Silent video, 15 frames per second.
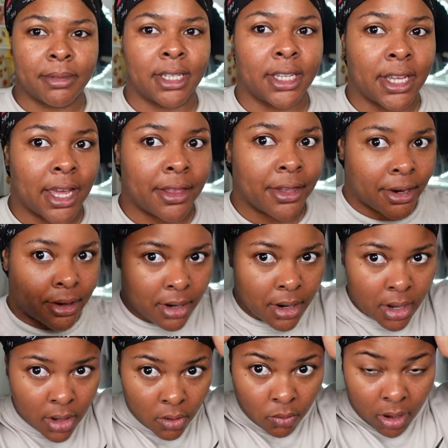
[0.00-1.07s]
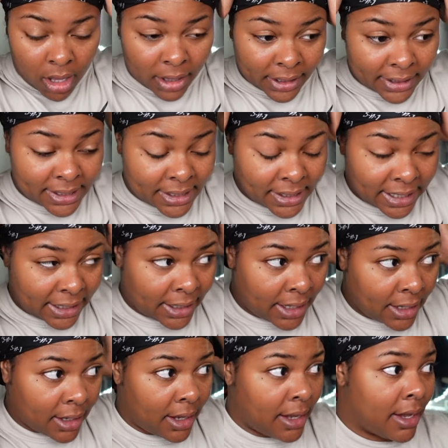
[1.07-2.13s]
together while it's
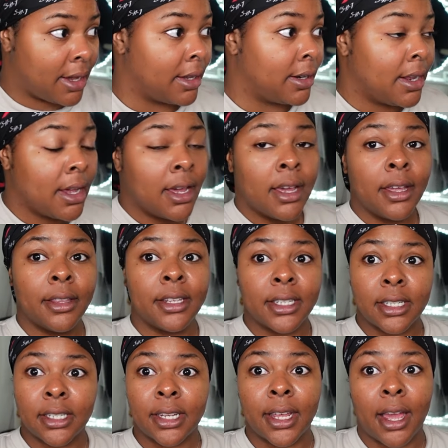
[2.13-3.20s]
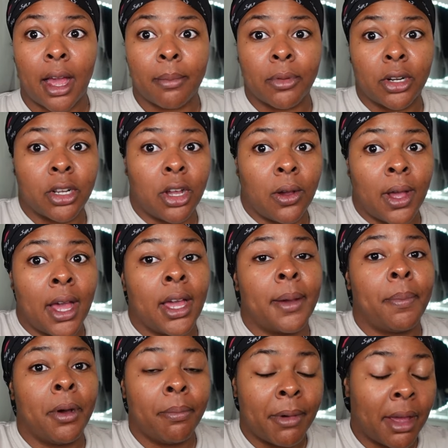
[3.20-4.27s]
setting. And this is it. I'm going to go ahead,
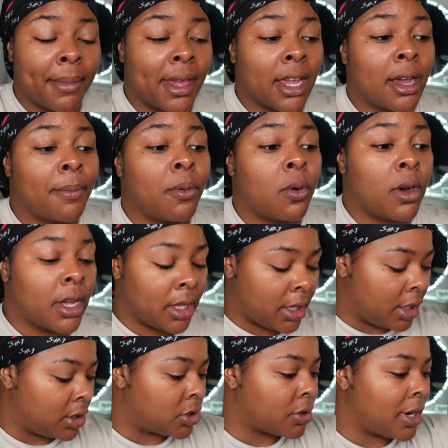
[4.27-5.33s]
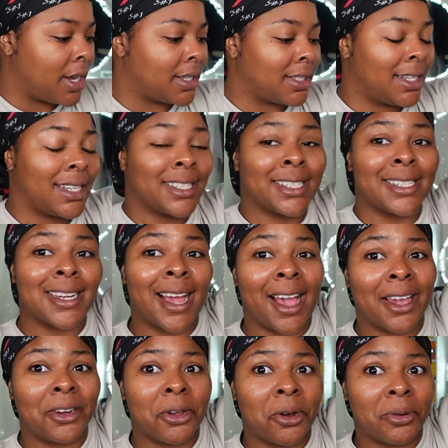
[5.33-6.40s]
put my makeup on, get dressed. It is
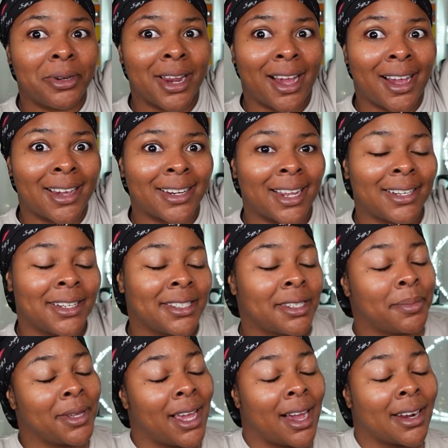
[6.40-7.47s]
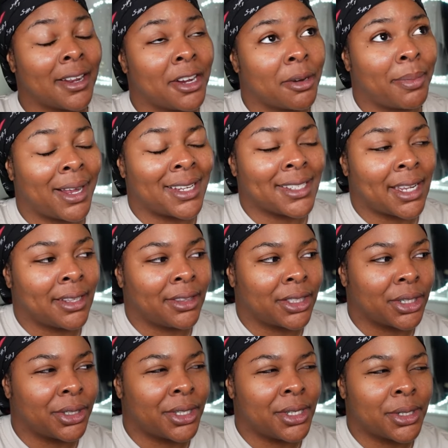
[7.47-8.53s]
nine oh nine. I need to be out of here by ten
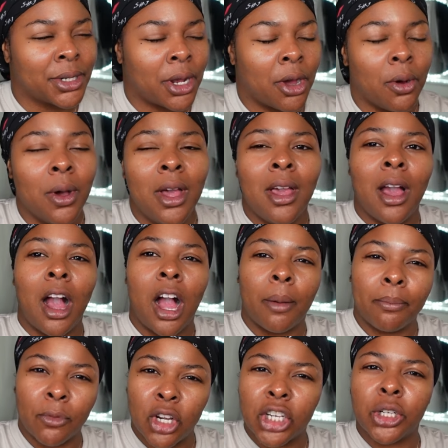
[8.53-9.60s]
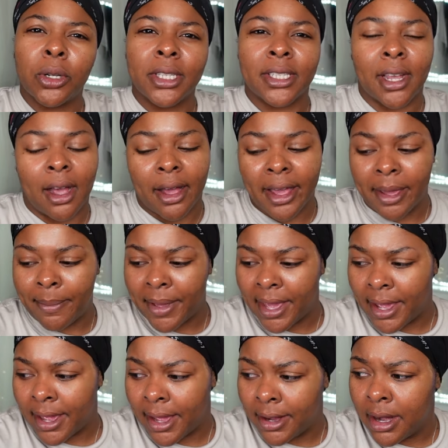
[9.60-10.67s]
thirty. So I'm good on time.
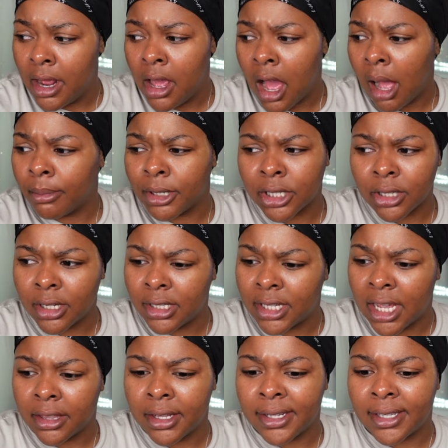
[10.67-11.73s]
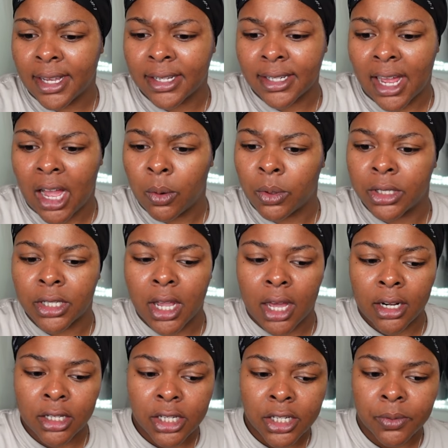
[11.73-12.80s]
And I'm just going to take this next hour to
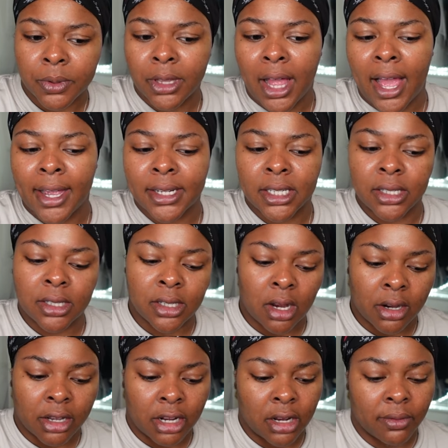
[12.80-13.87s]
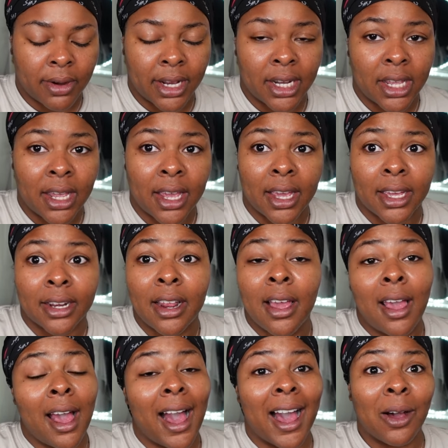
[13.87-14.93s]
kind of just relax and start getting ready. And
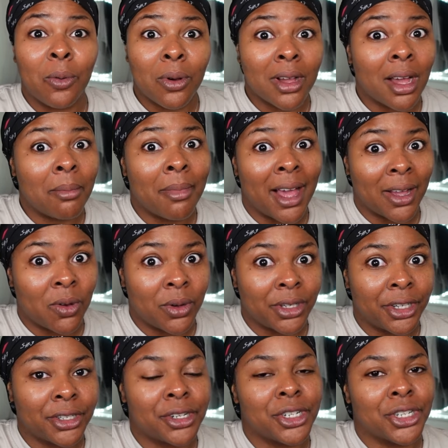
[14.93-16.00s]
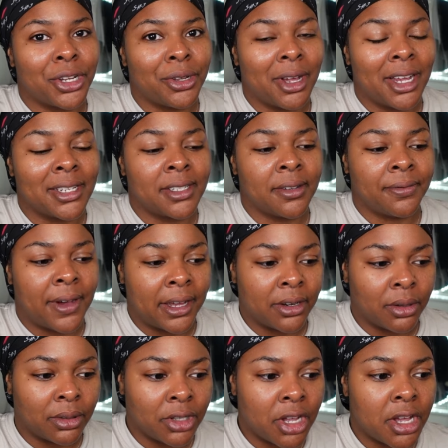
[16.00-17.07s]
I will come back on here to show you guys the
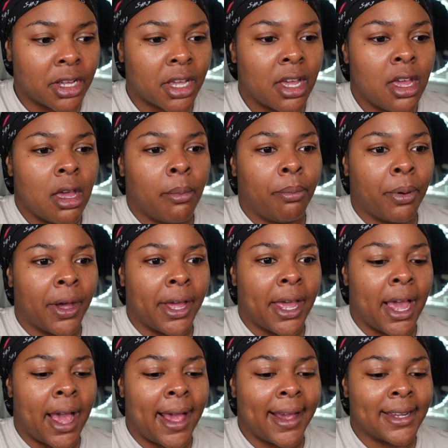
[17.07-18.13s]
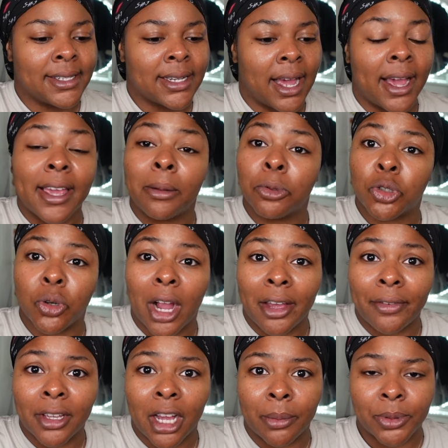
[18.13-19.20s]
final look. But as I am
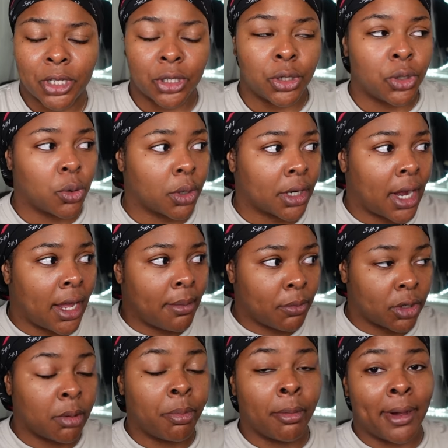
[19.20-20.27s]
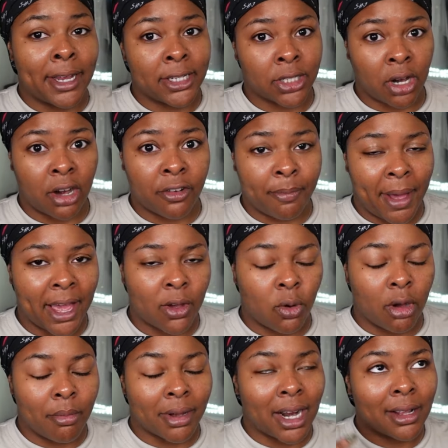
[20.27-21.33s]
driving up to New York, I am going to put my scarf back
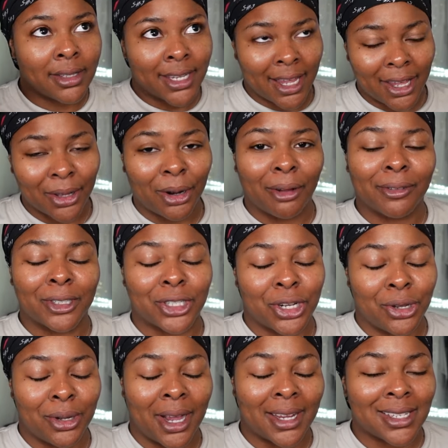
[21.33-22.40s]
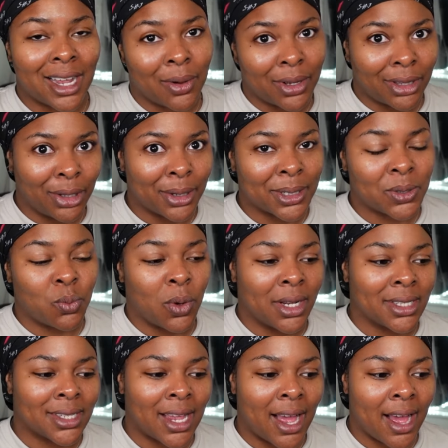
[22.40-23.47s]
on. But I'll take it off to show you guys how it looks
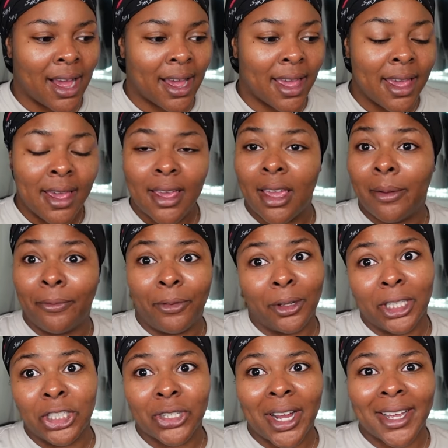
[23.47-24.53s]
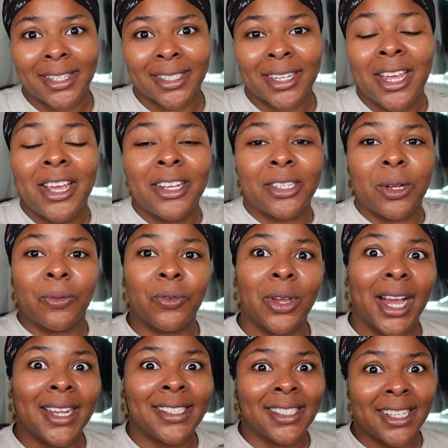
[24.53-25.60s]
once I am fully dressed. So if you
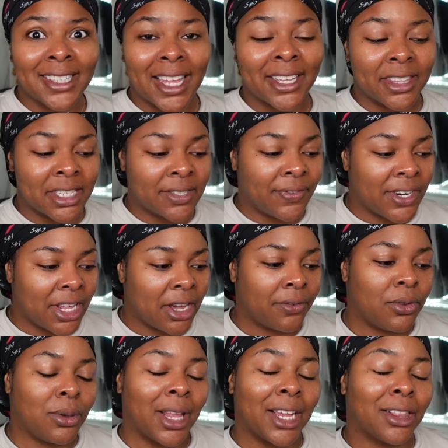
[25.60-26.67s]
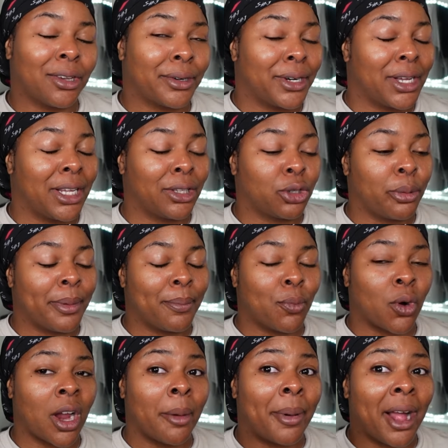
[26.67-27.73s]
guys did like this video, if you like learning a little bit
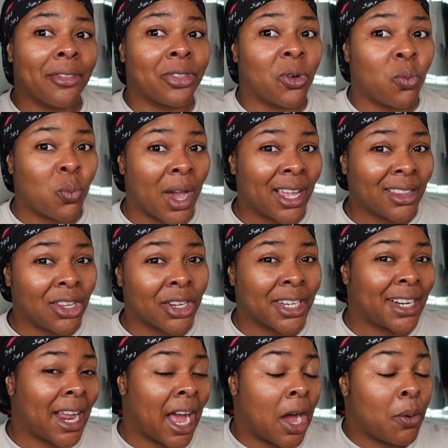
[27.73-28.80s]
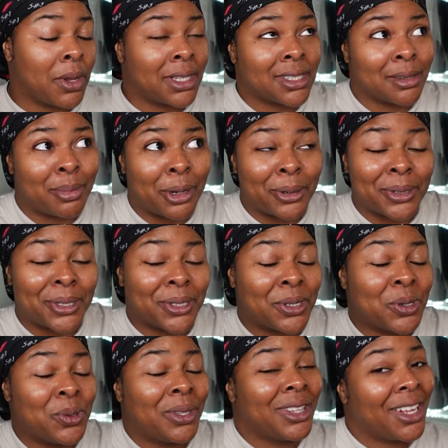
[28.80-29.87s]
more about the wet look and how it's supposed
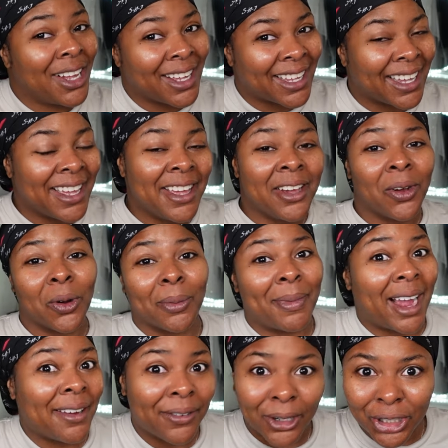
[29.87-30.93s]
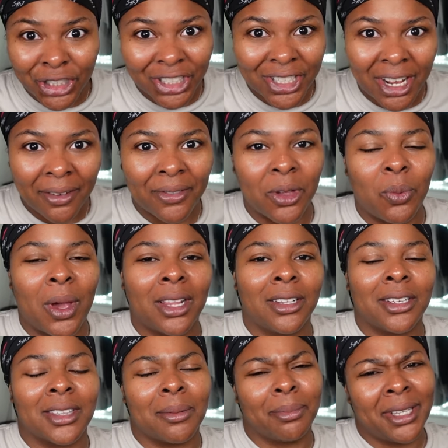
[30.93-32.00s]
to look, or my version of the wet
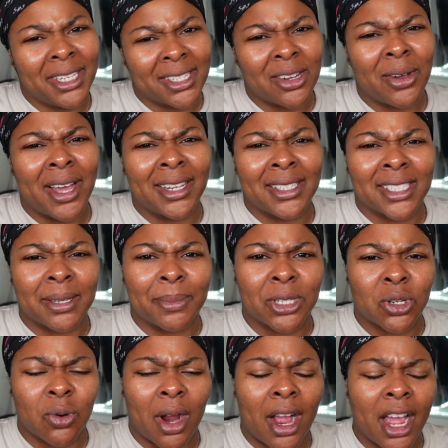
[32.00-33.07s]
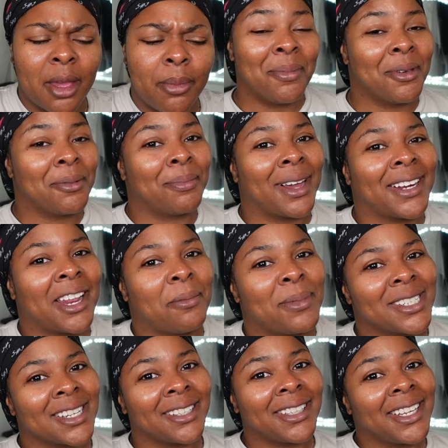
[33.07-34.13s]
look, then please go ahead and subscribe. My name
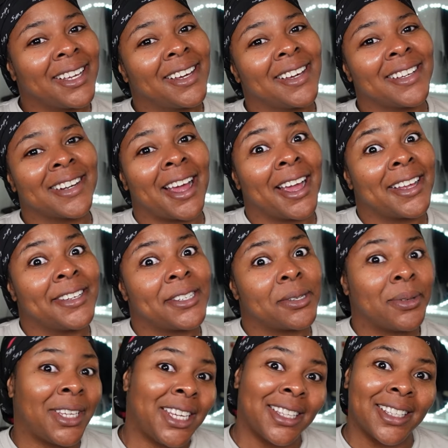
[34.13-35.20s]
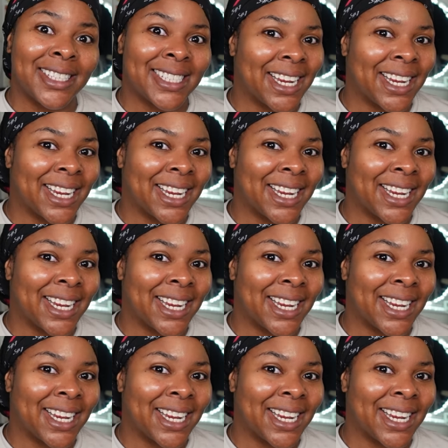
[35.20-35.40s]
is Aleia and I do heatless